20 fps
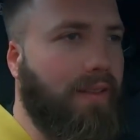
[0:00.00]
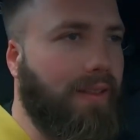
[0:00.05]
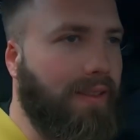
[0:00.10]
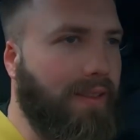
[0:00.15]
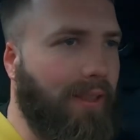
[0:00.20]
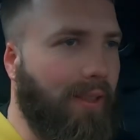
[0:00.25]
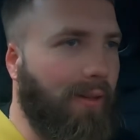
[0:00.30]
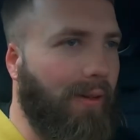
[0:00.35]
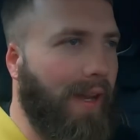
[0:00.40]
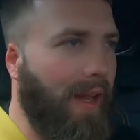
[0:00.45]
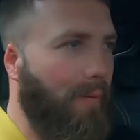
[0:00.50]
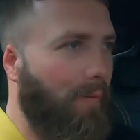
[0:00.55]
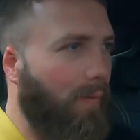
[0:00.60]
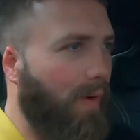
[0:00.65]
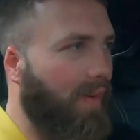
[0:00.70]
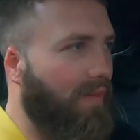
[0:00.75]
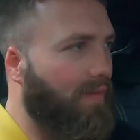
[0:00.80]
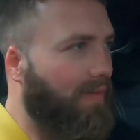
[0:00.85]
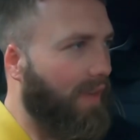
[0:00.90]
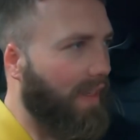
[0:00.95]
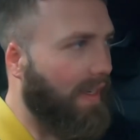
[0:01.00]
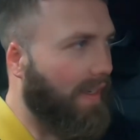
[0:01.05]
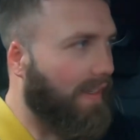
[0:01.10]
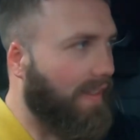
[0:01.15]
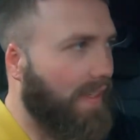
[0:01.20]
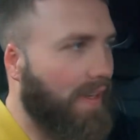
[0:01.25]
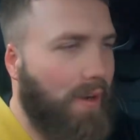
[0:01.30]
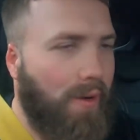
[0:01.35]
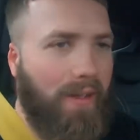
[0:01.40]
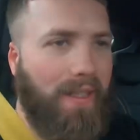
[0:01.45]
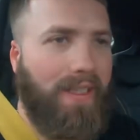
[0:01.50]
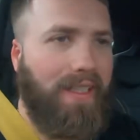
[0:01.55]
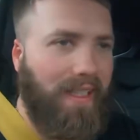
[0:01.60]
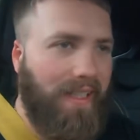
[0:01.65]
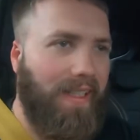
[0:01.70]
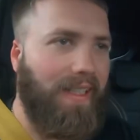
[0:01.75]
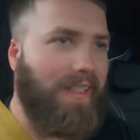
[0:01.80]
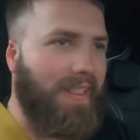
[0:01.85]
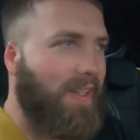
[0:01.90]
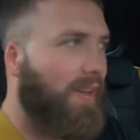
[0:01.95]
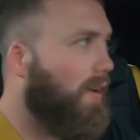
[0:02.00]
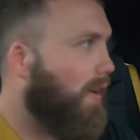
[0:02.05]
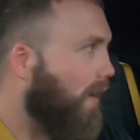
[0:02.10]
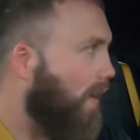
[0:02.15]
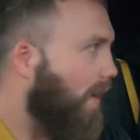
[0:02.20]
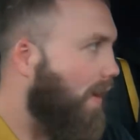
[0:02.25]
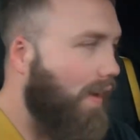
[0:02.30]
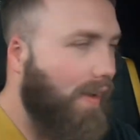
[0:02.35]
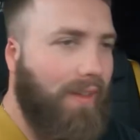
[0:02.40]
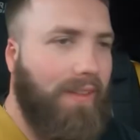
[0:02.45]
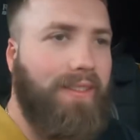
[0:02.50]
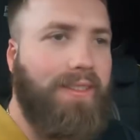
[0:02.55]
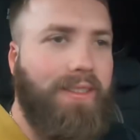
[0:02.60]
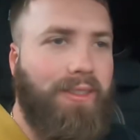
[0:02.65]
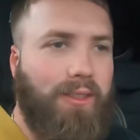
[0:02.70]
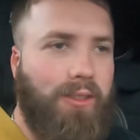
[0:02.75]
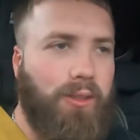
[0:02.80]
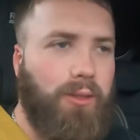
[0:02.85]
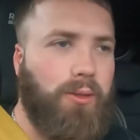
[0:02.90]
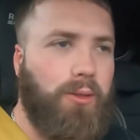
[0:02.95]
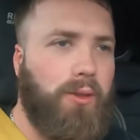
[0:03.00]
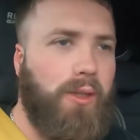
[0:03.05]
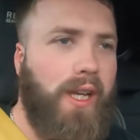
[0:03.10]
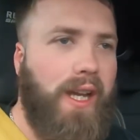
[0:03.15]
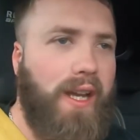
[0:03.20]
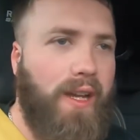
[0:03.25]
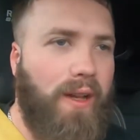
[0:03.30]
So then one thing I noticed in this car straight